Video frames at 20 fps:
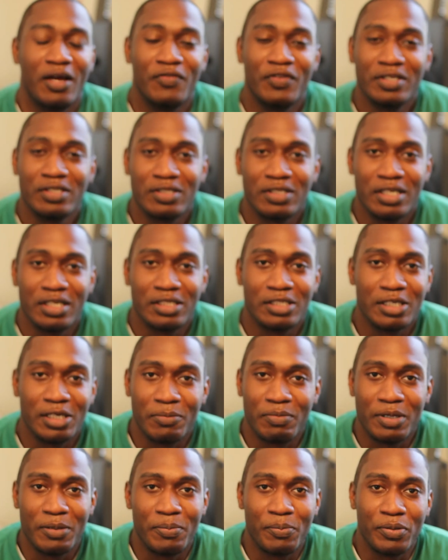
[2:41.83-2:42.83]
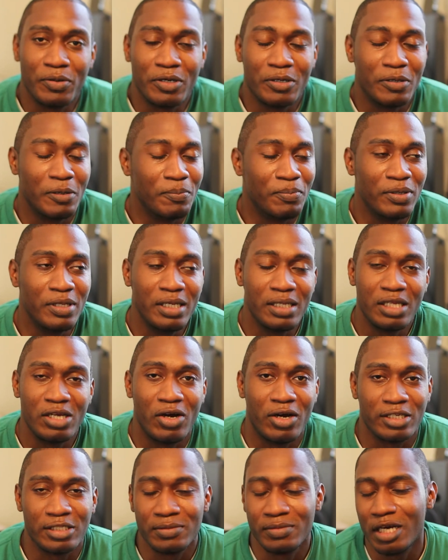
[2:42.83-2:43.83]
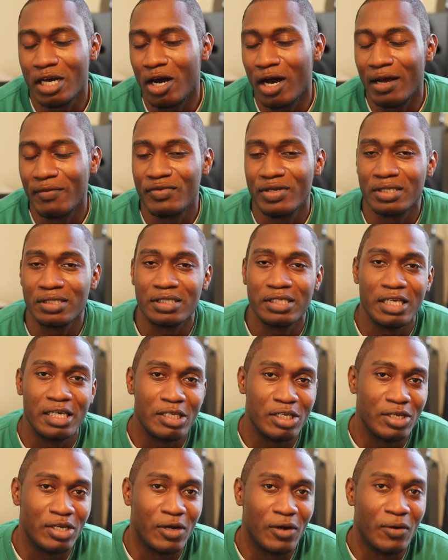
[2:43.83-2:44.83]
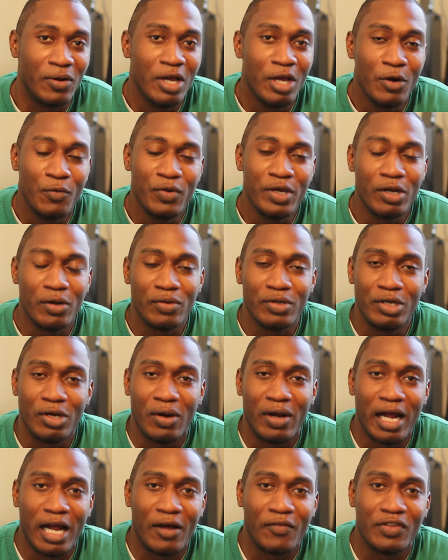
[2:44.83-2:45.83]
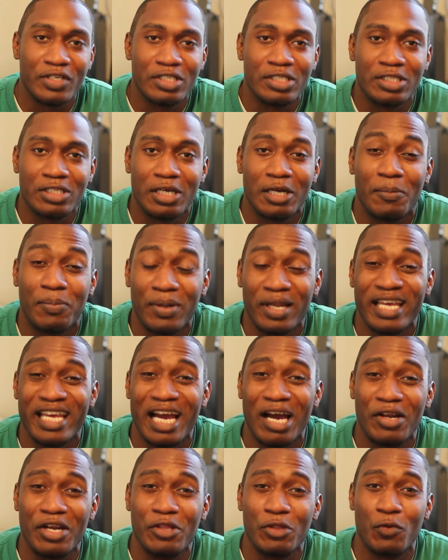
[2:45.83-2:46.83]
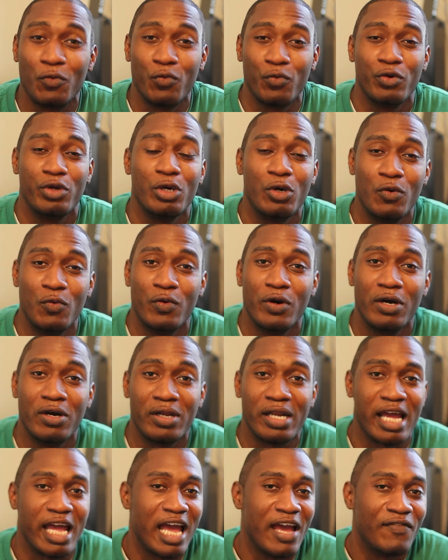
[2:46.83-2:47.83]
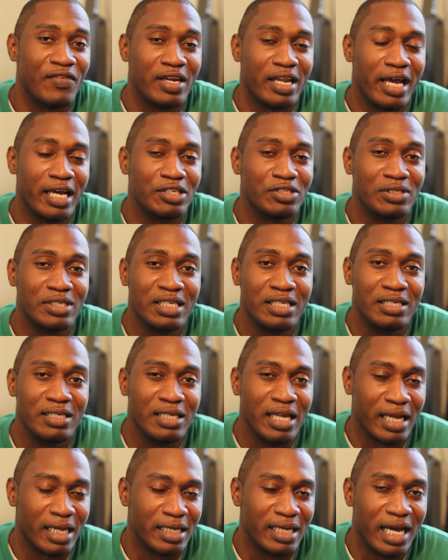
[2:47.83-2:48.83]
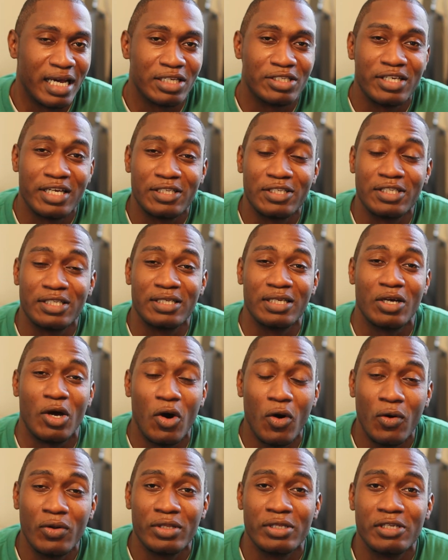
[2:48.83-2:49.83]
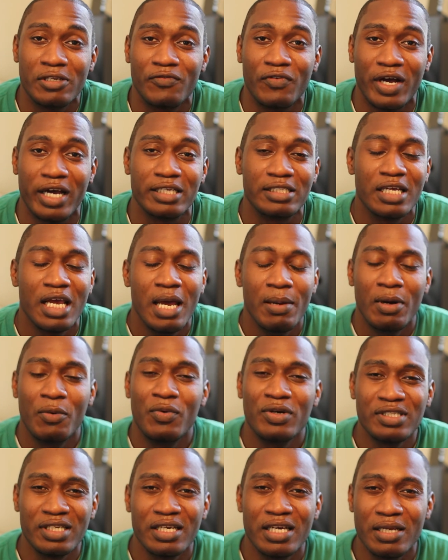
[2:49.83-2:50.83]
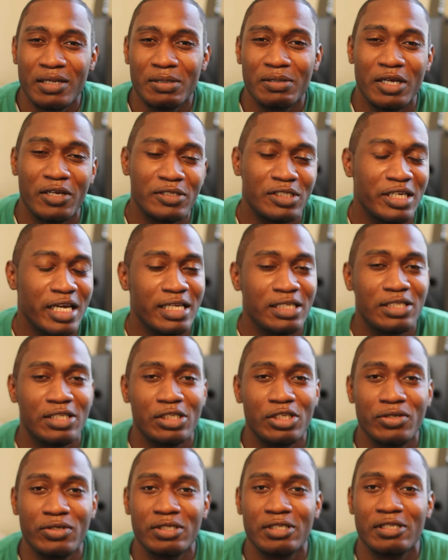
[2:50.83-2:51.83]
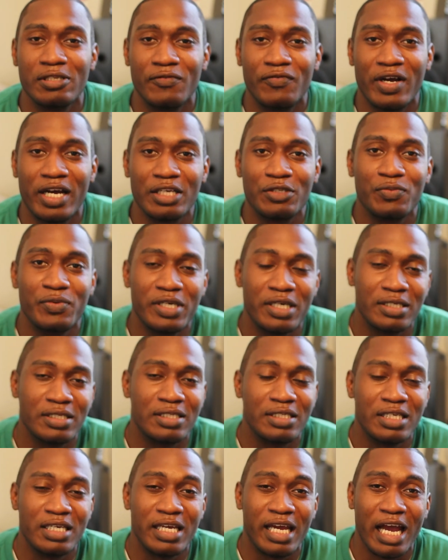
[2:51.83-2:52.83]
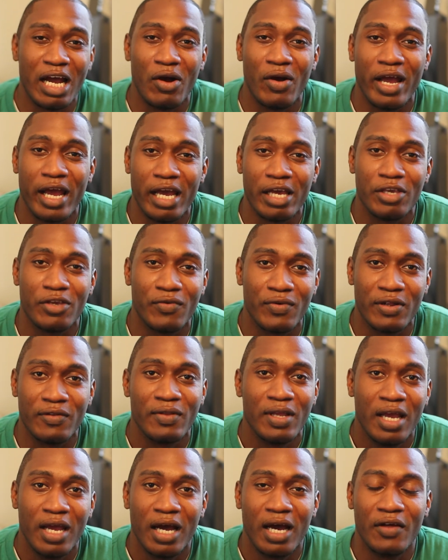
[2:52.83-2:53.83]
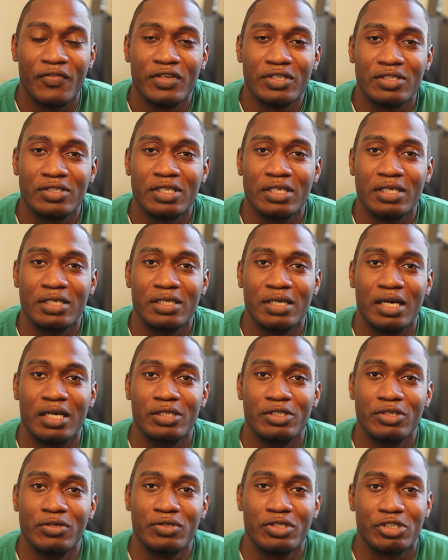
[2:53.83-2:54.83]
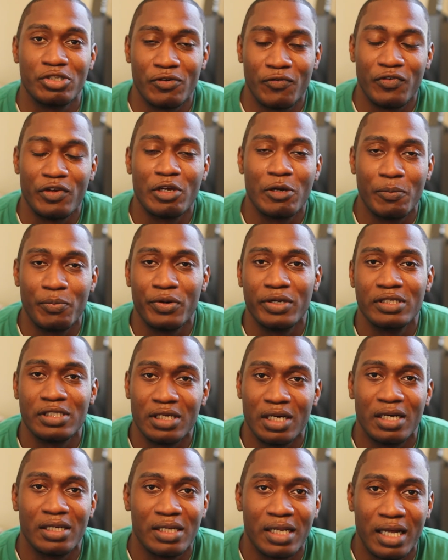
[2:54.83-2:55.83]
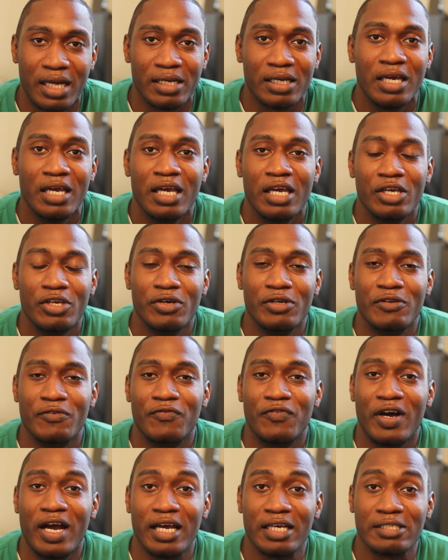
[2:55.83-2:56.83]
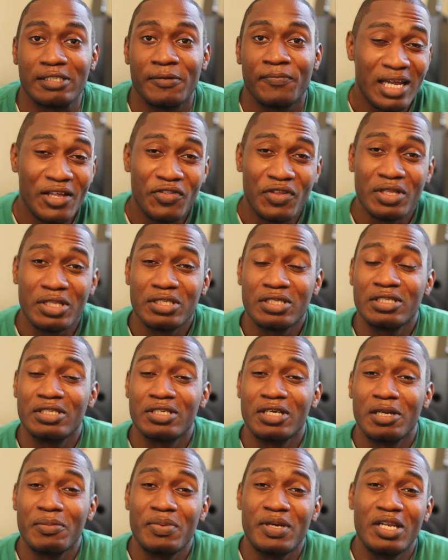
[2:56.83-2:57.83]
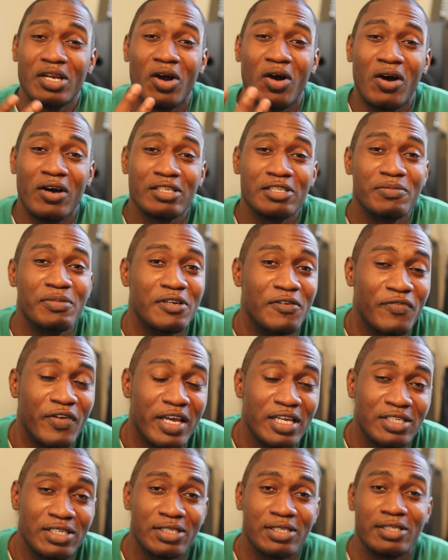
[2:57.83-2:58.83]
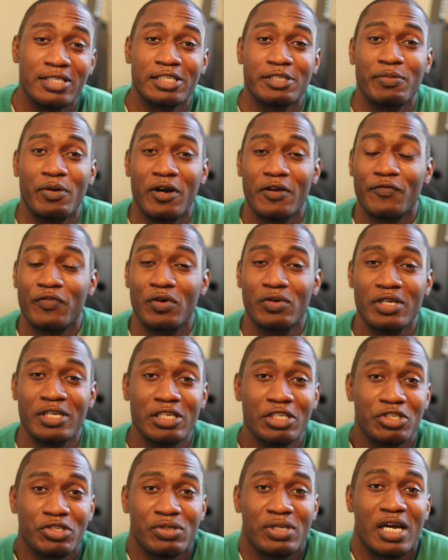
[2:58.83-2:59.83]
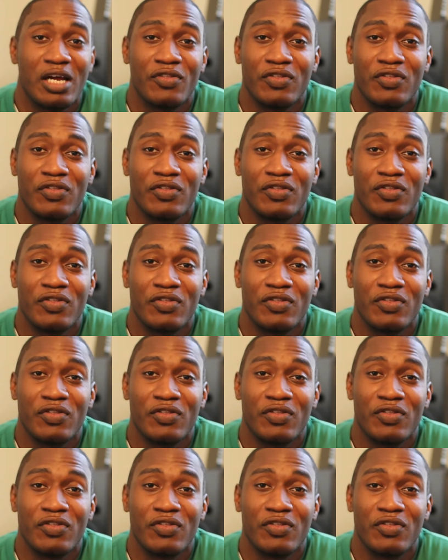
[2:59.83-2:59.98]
This thing is going to be completely awesome. Now obviously, you know, we don't know how this is going to play out in the real world. I haven't actually got a chance to hold the device, but once I get a chance to use the device, we can see how accurate this thing uses your fingerprint to unlock your device. And I think this is going to be an awesome innovation to the smartphone industry.